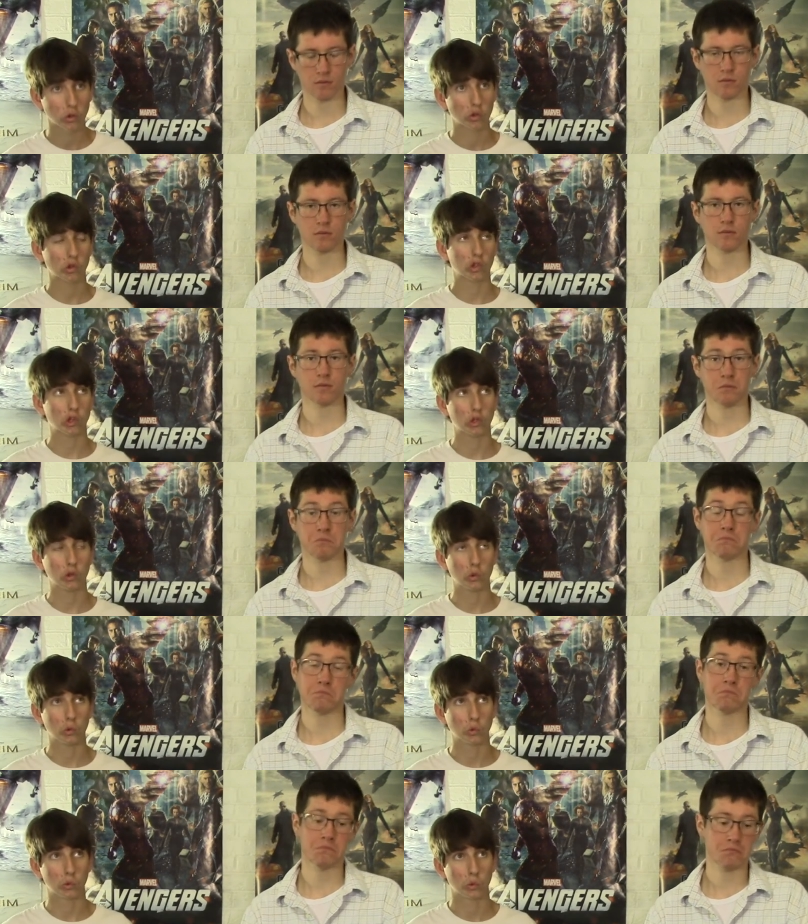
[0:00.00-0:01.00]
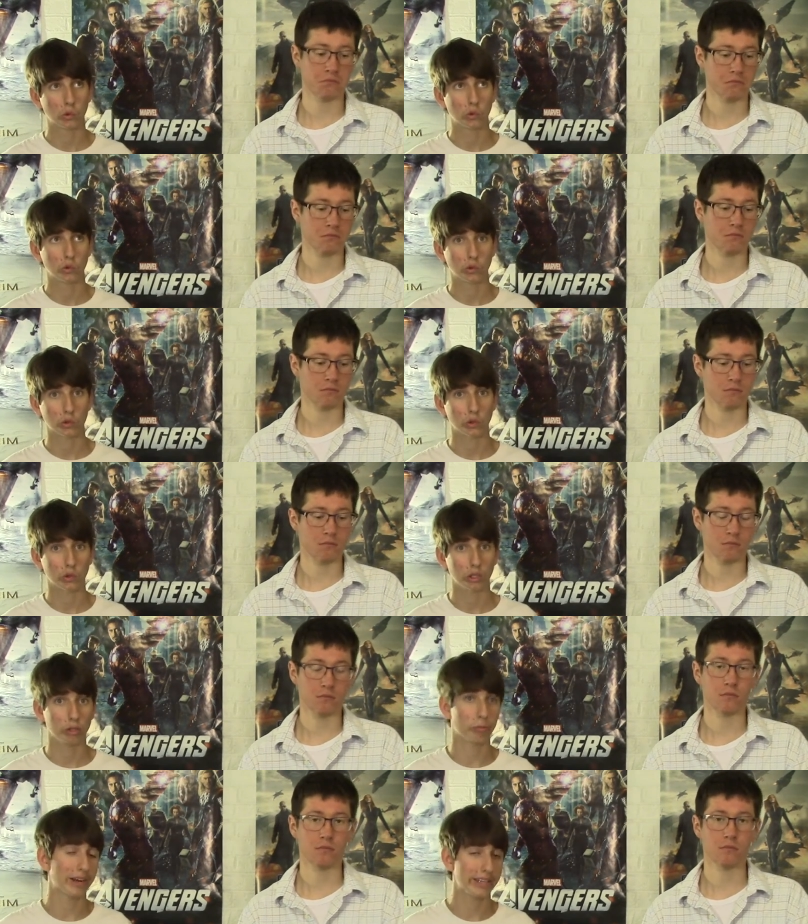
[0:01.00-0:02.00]
Speaker 1: so
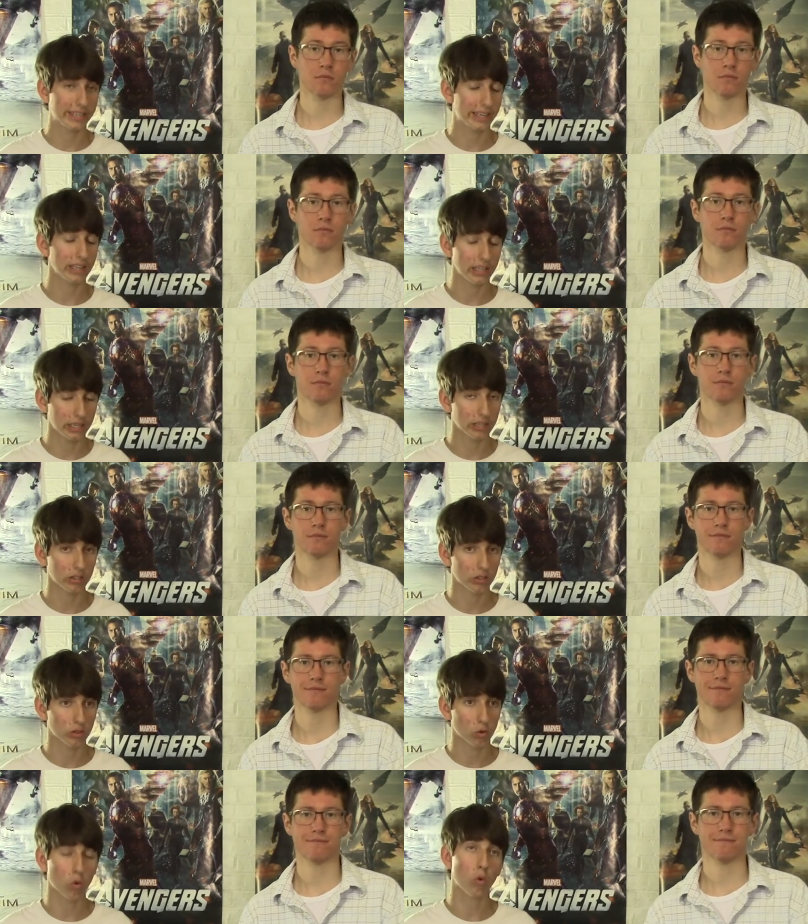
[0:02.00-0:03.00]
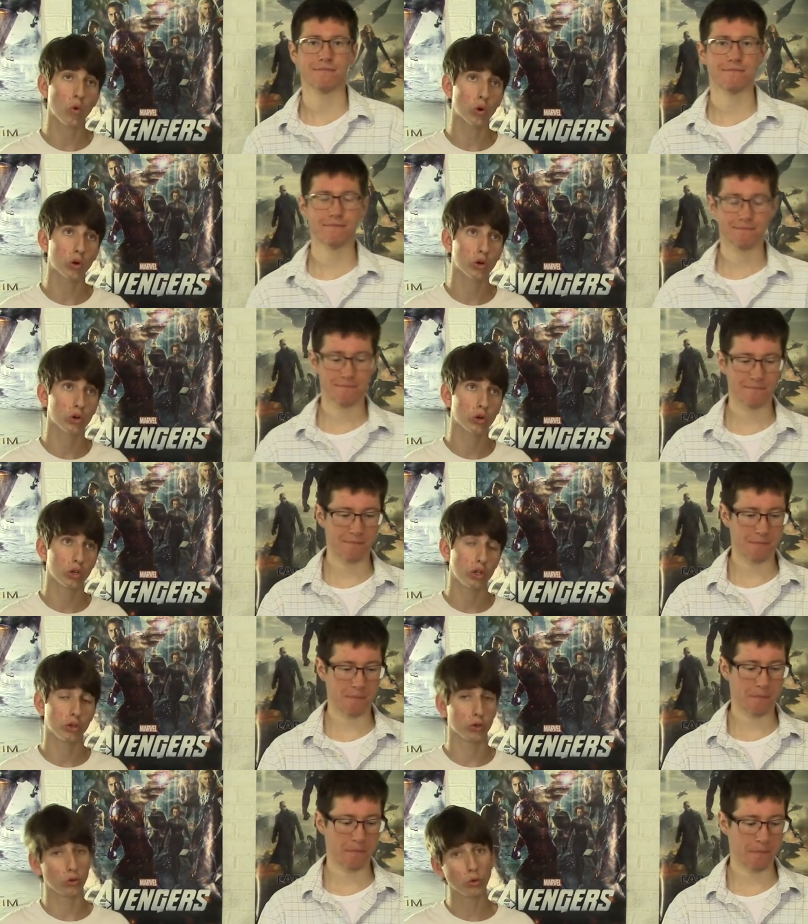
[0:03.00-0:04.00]
you might need to get Linux, or you
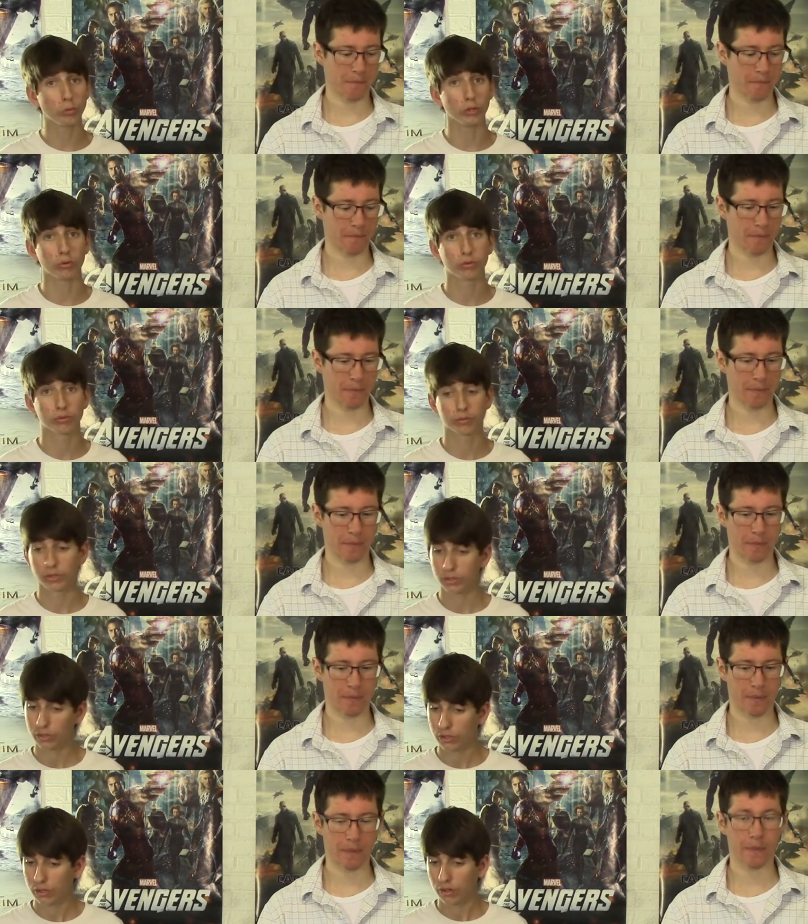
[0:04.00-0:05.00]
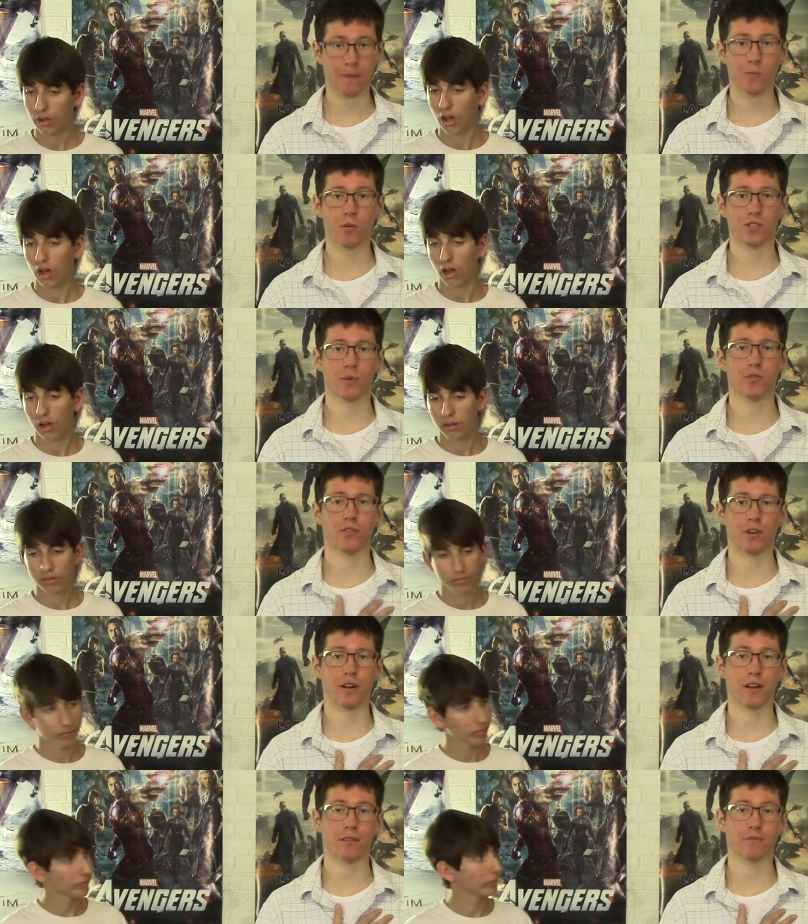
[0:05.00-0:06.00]
can dual boot.
Speaker 2: Which I'm doing right
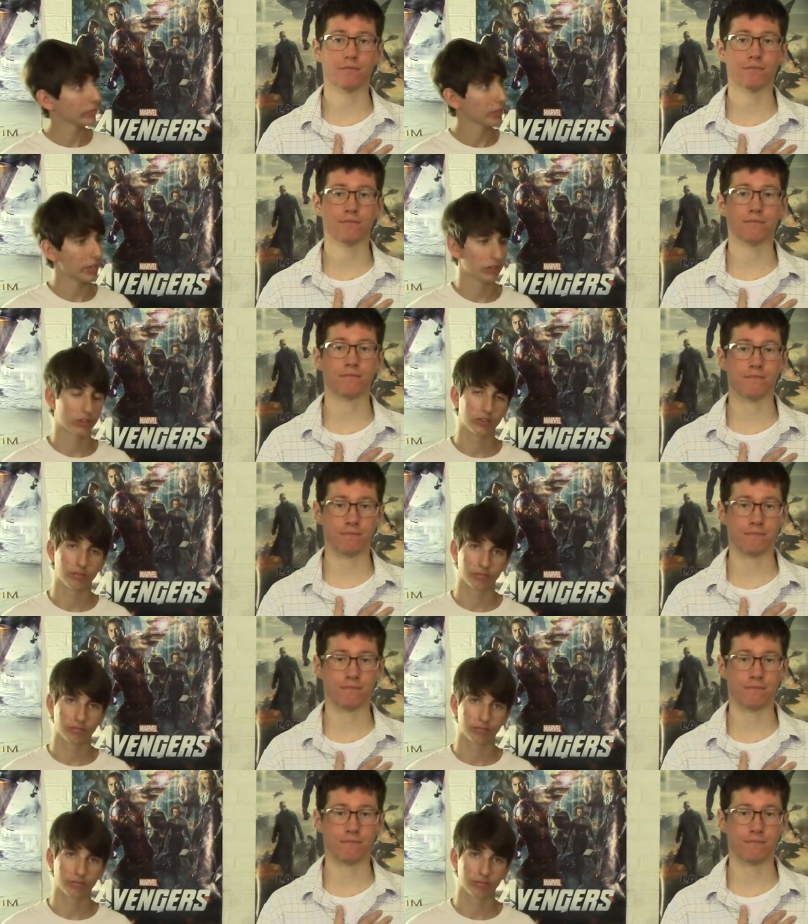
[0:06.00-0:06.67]
now.
Speaker 1: Yes.